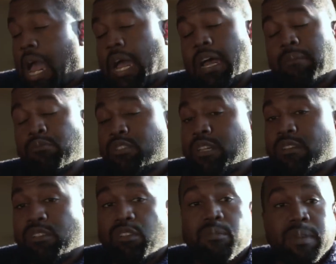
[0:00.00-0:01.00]
I'm still
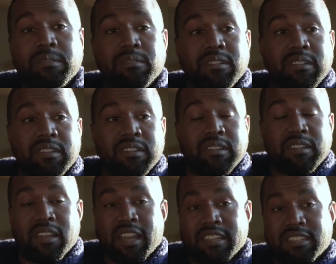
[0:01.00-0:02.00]
human.
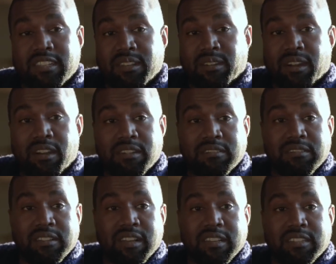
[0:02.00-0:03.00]
I still hurt.
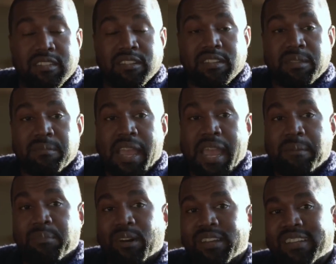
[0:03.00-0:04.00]
I still get mad,
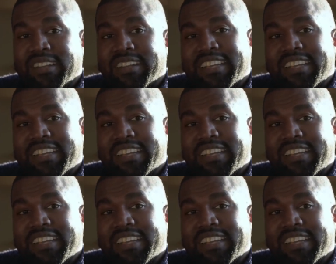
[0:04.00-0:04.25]
but